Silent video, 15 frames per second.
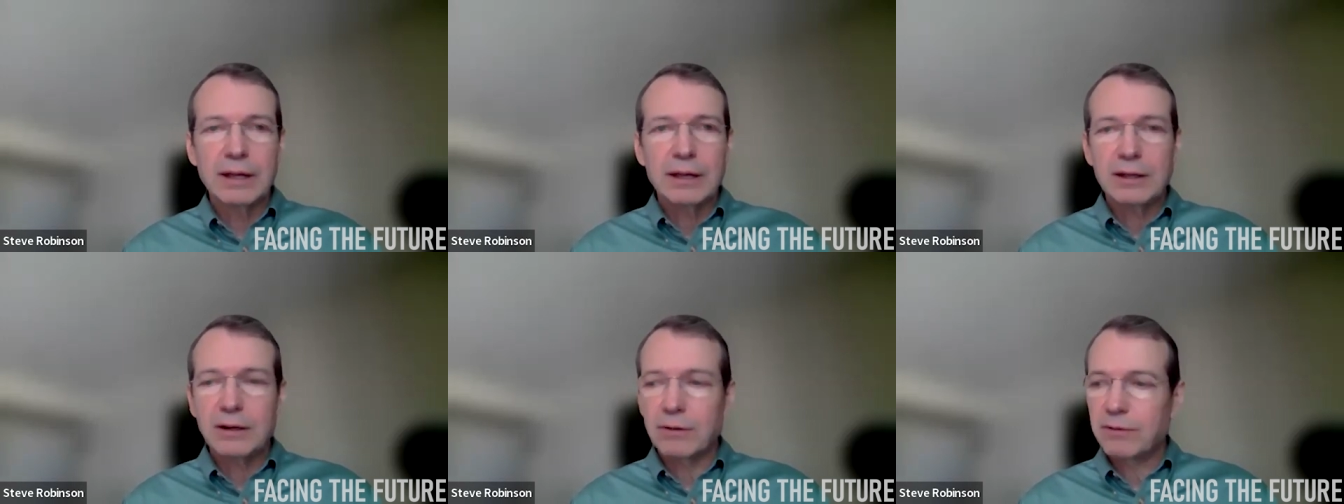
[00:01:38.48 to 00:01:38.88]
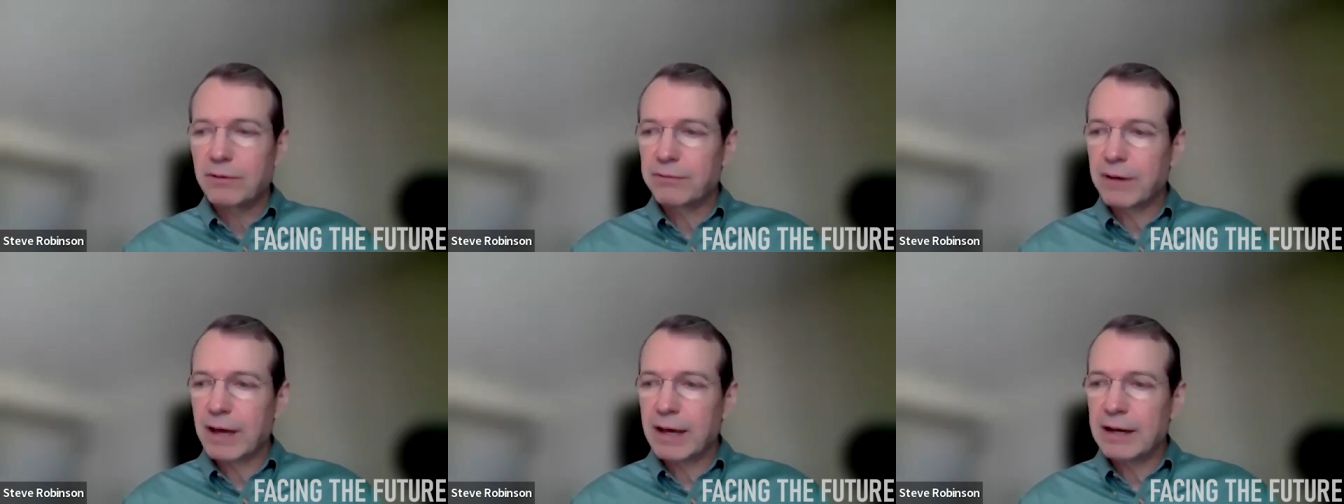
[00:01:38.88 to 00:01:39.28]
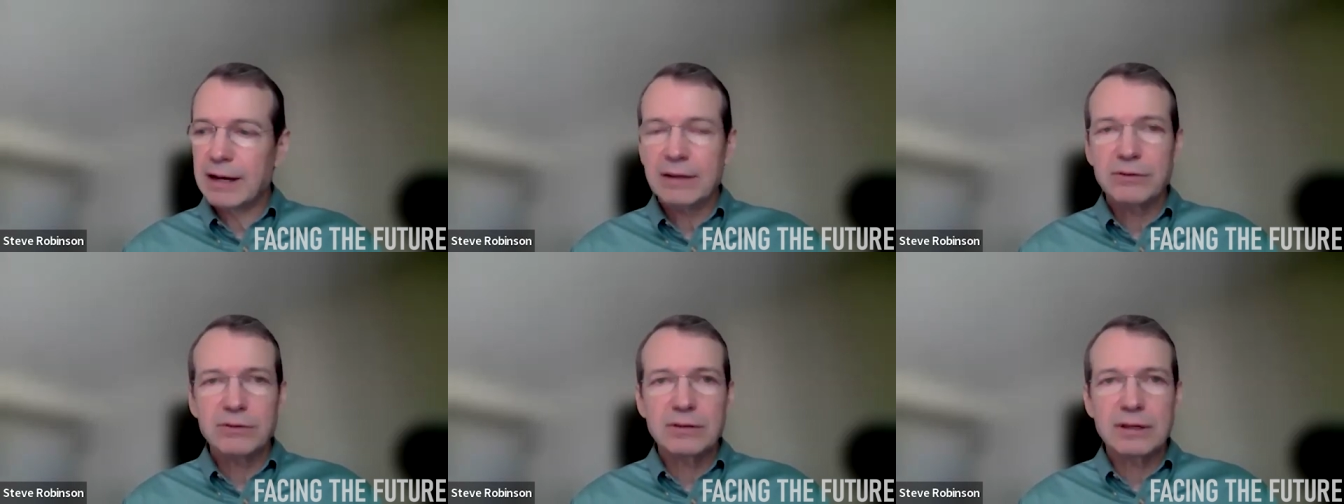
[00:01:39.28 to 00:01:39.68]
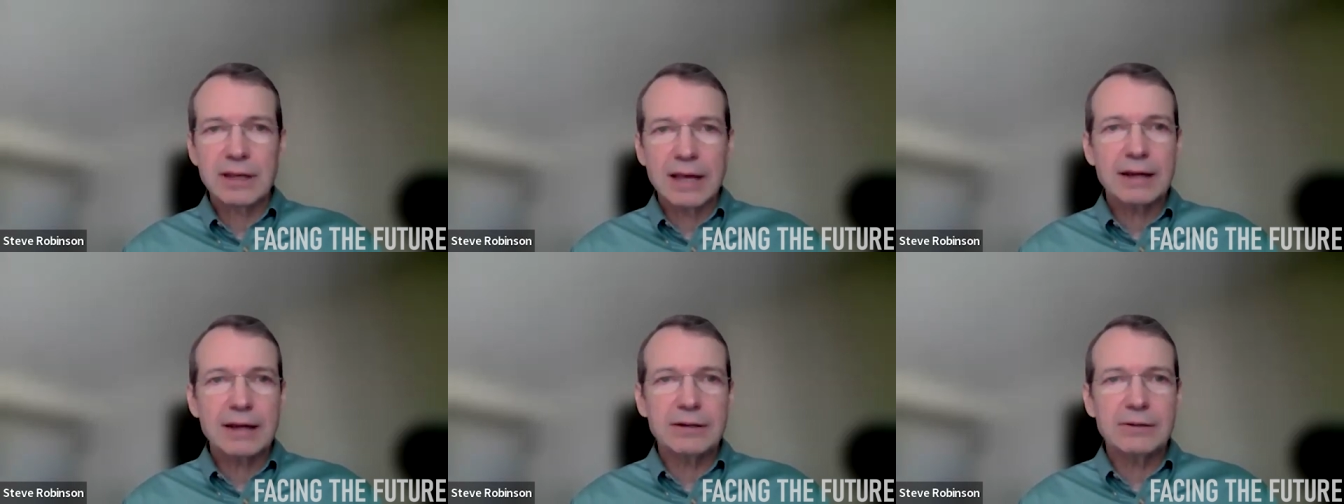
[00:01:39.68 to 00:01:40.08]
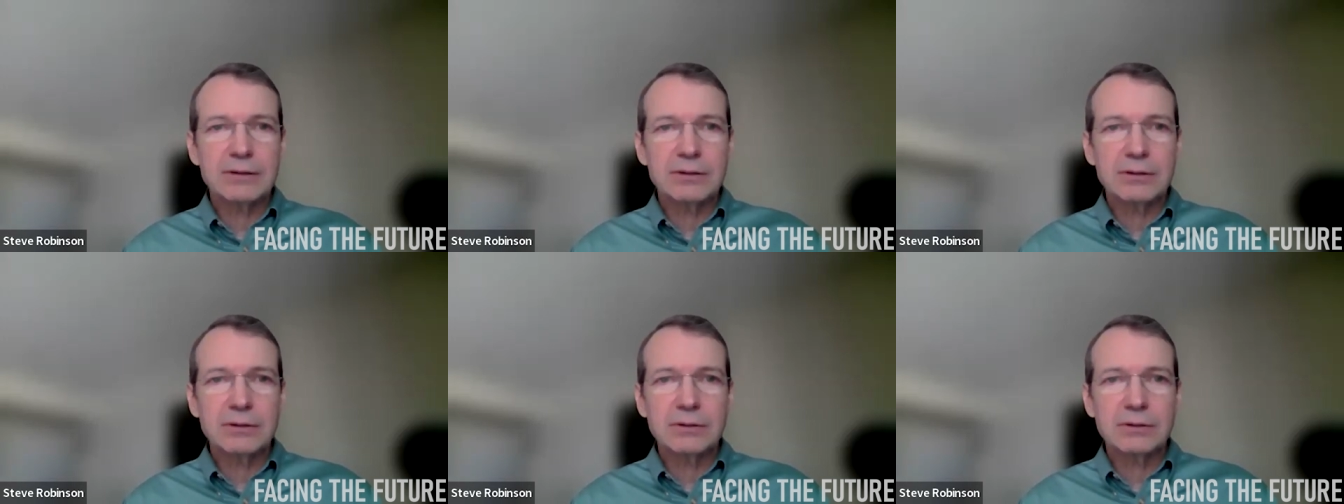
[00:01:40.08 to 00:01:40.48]
you know, the Fed has yet
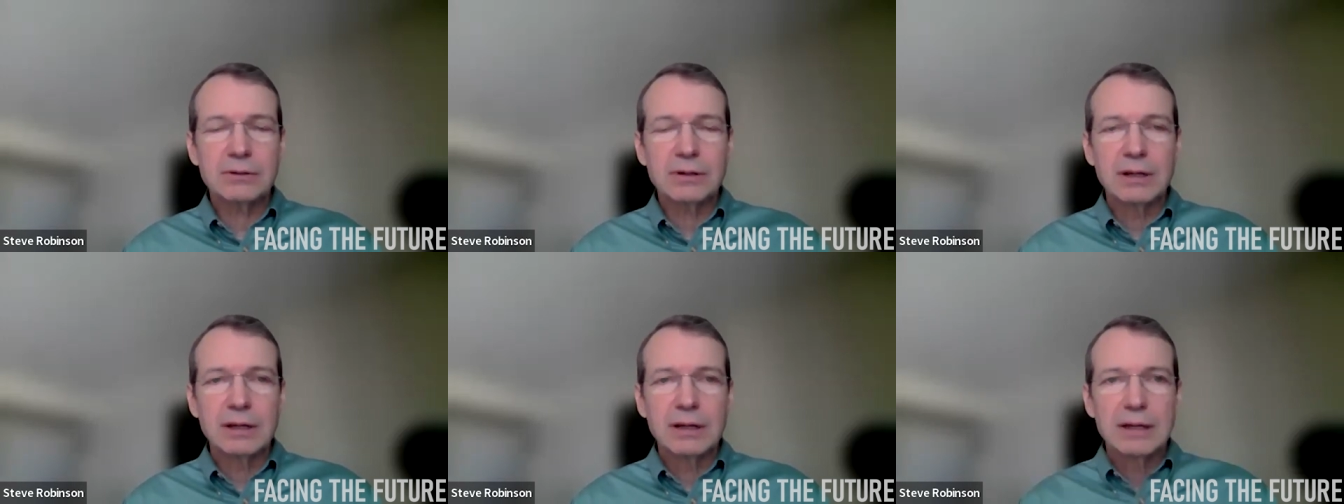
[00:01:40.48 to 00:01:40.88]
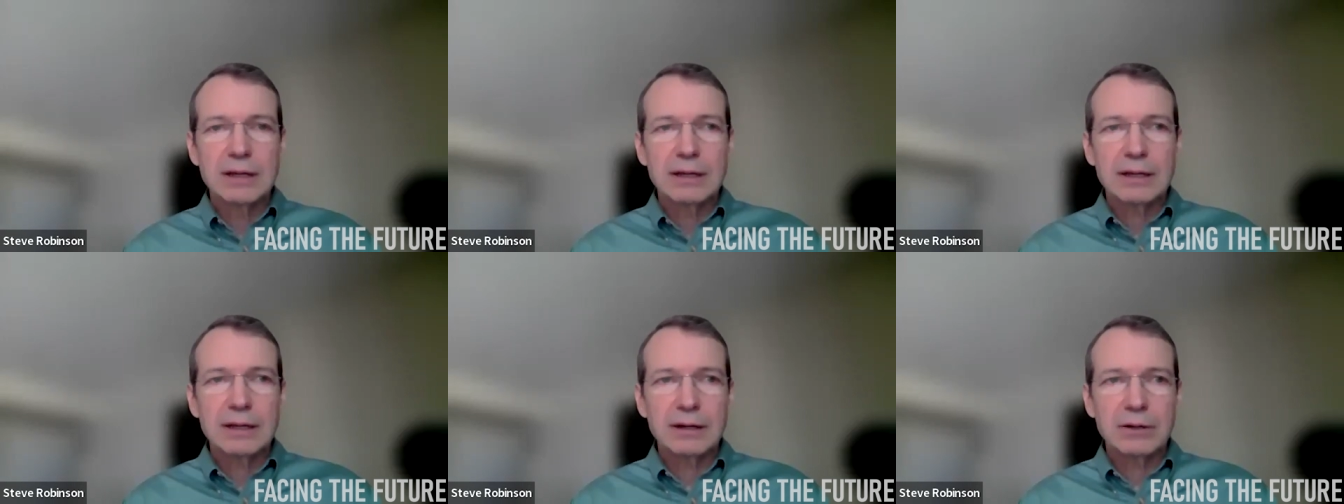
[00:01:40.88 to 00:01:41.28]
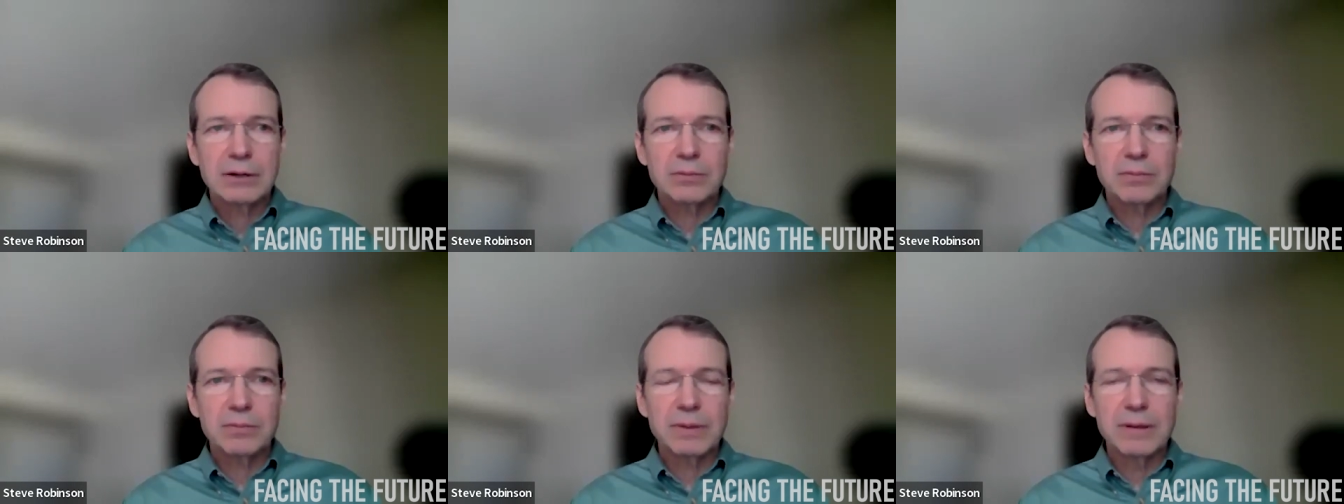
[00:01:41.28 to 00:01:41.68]
to, you know,